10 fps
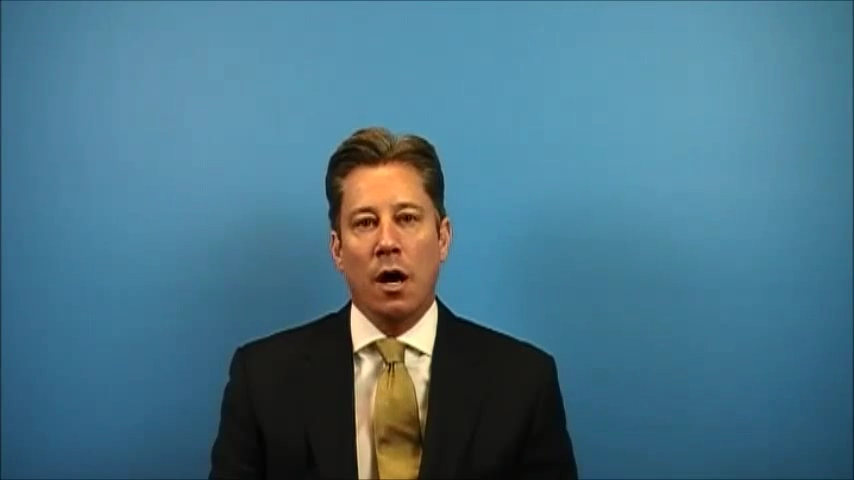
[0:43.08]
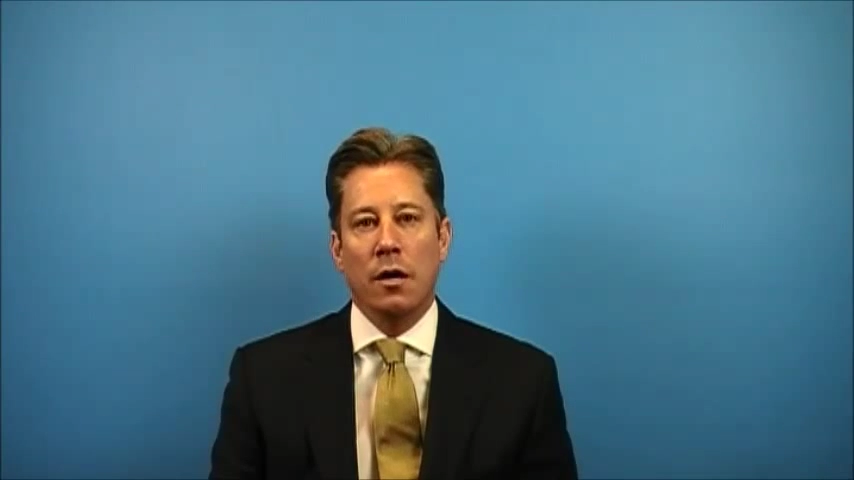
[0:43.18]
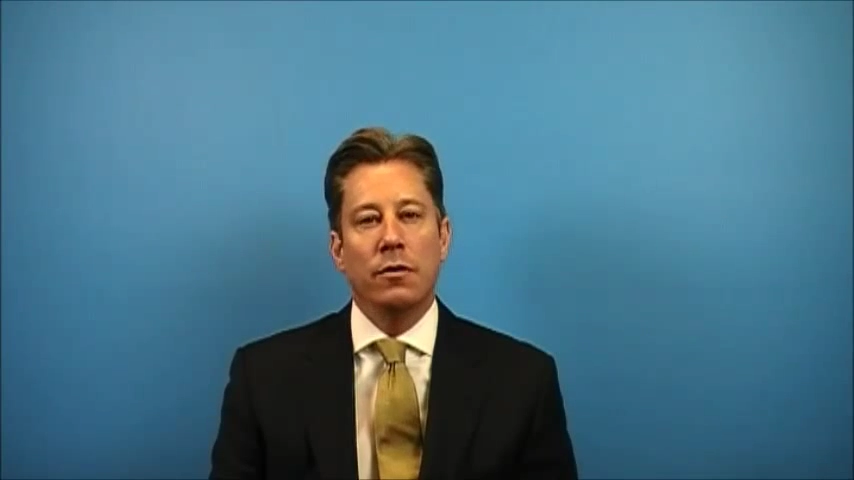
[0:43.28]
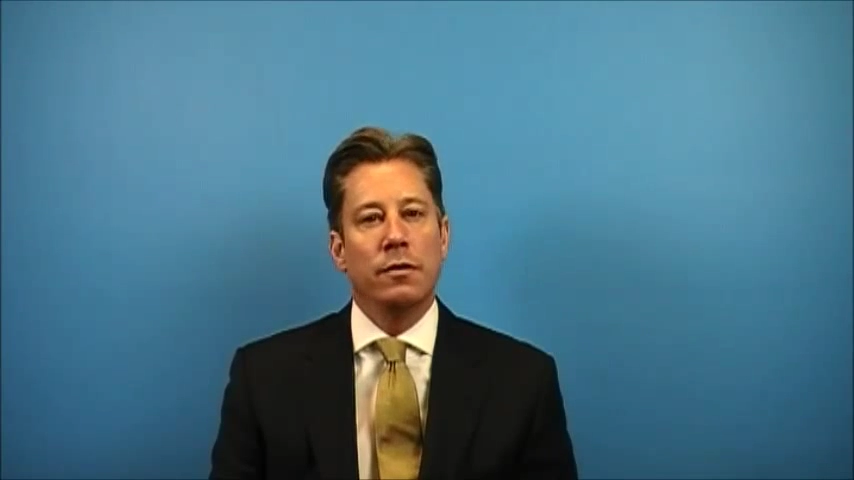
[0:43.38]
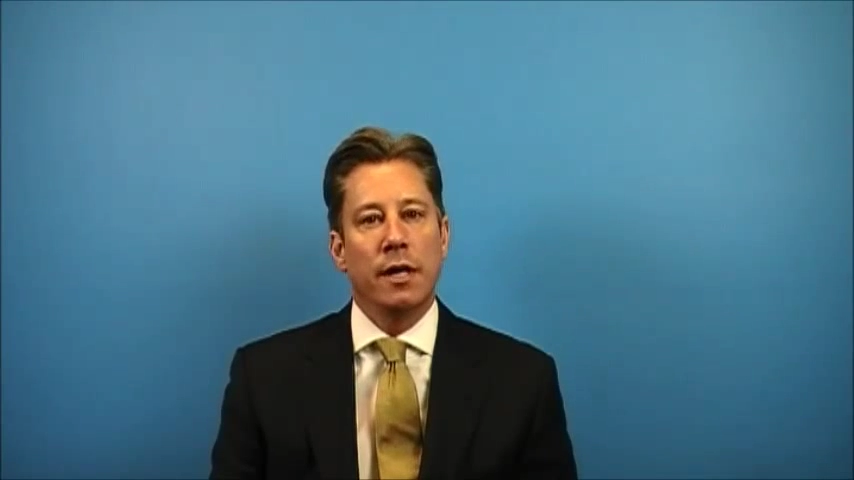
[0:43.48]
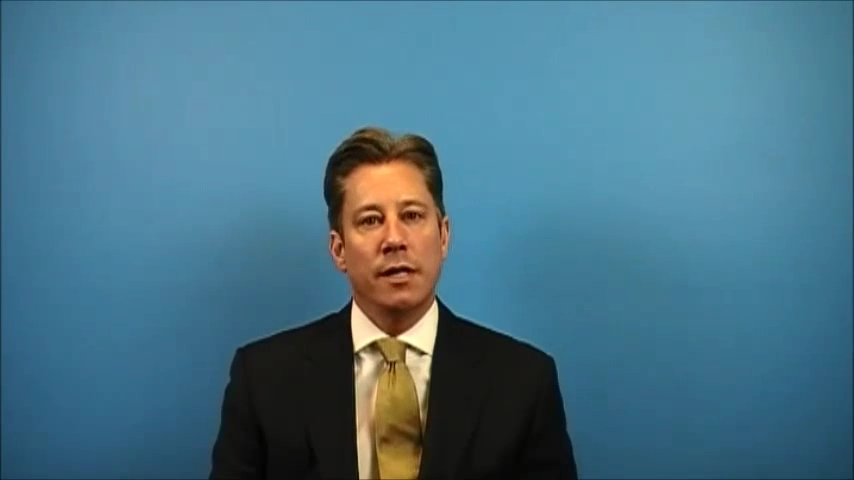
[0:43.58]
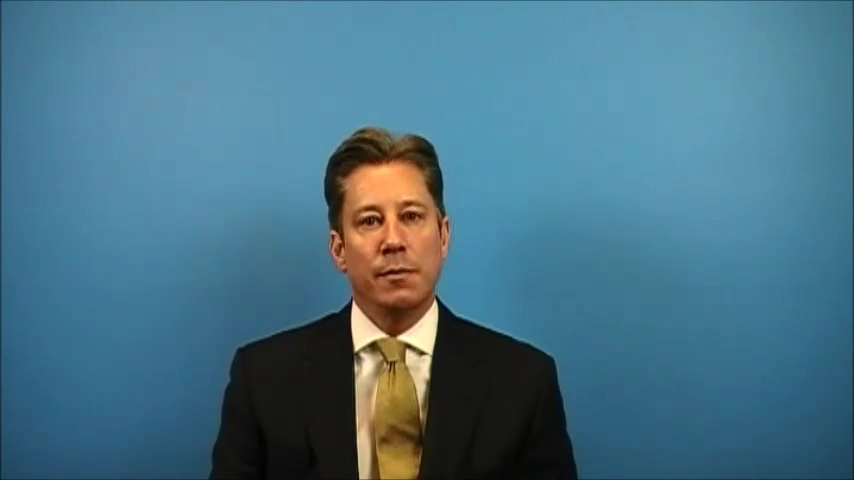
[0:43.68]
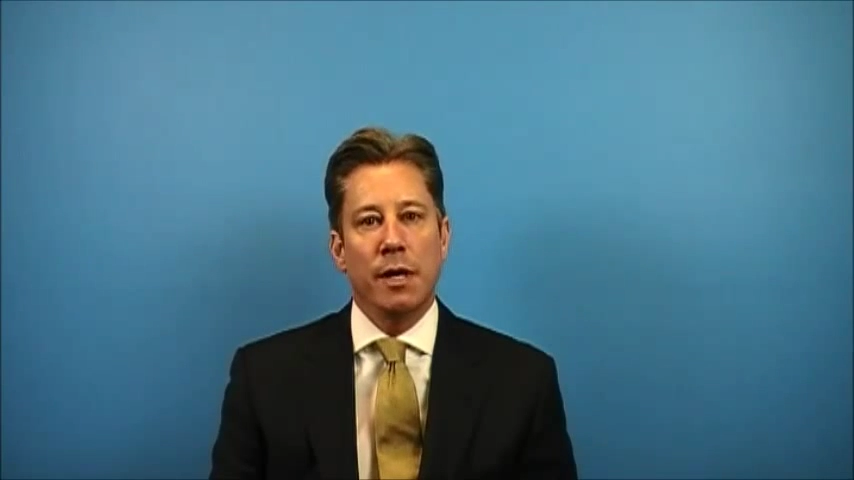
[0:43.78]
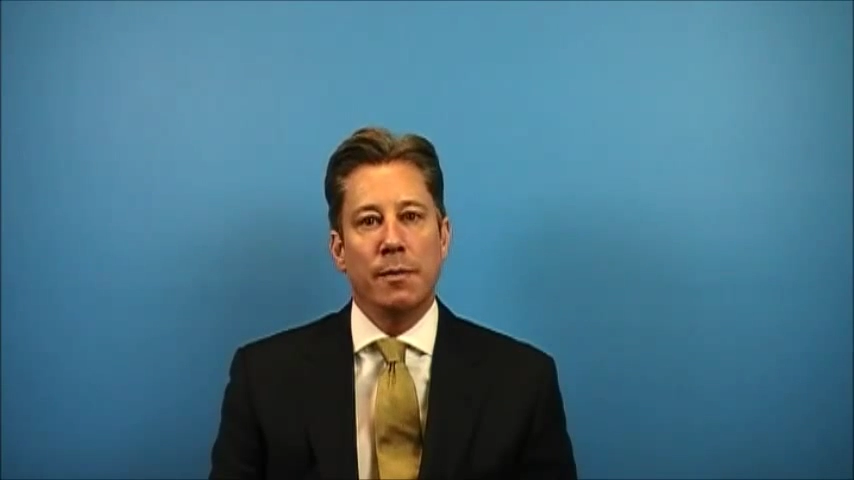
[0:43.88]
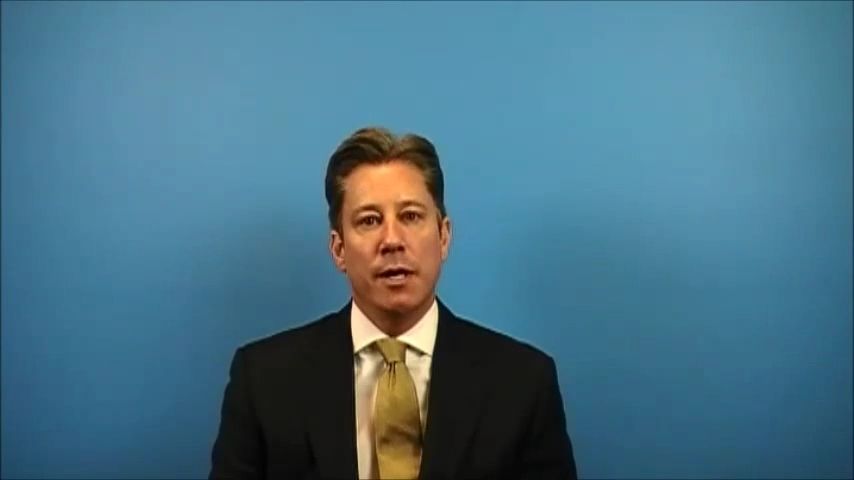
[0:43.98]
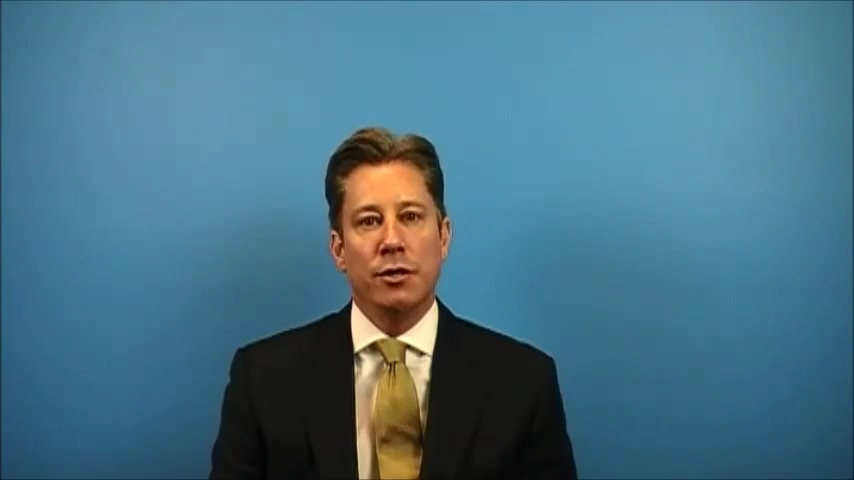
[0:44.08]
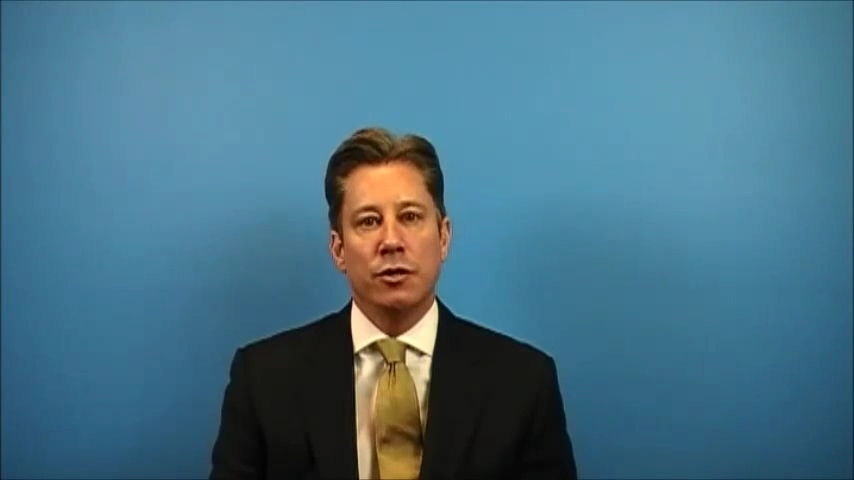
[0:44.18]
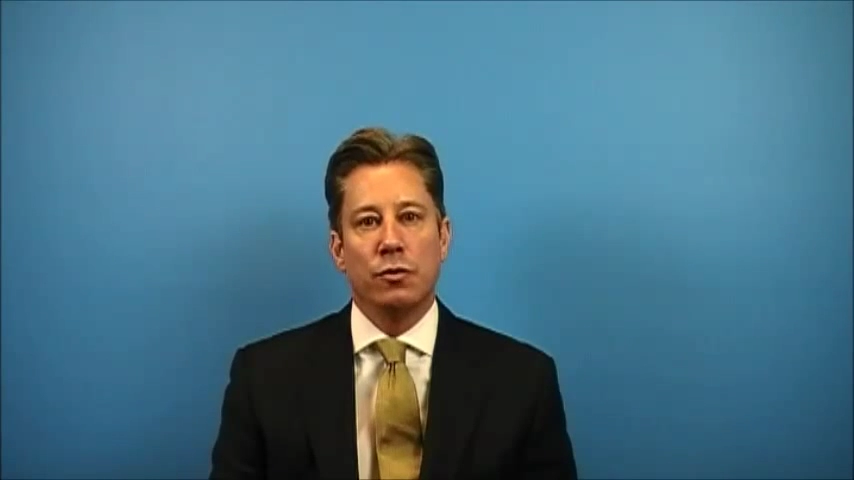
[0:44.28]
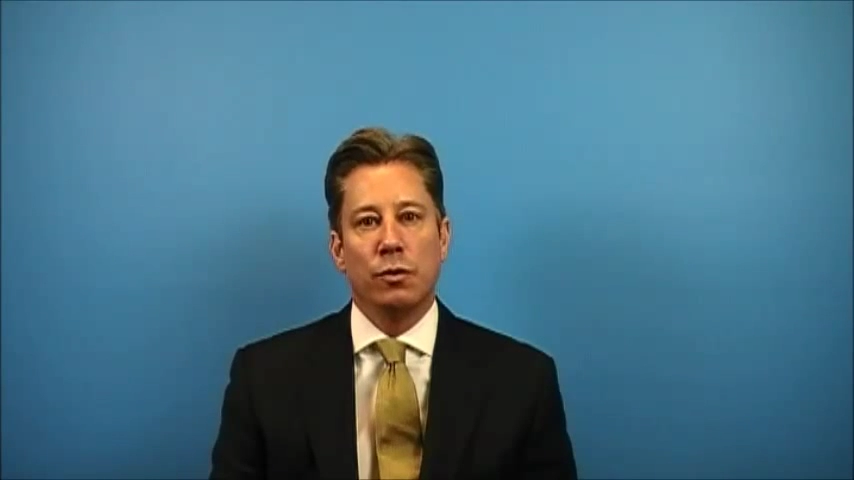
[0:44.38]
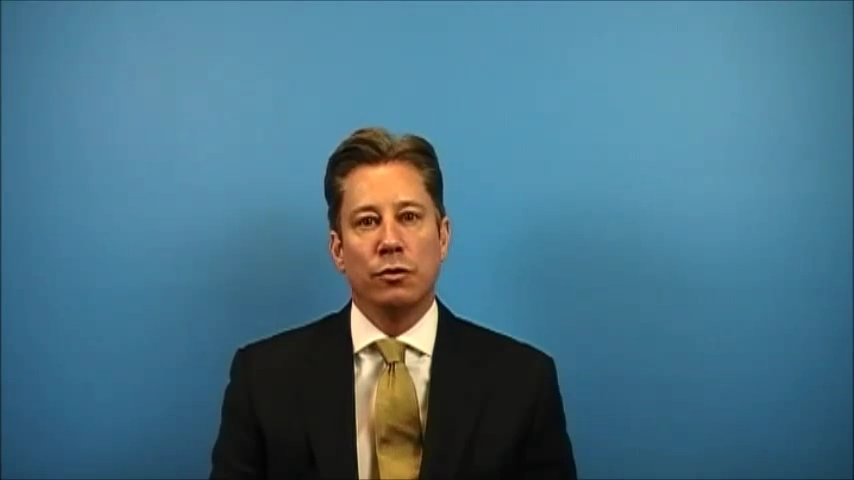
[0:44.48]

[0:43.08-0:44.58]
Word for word: Another thing that many patients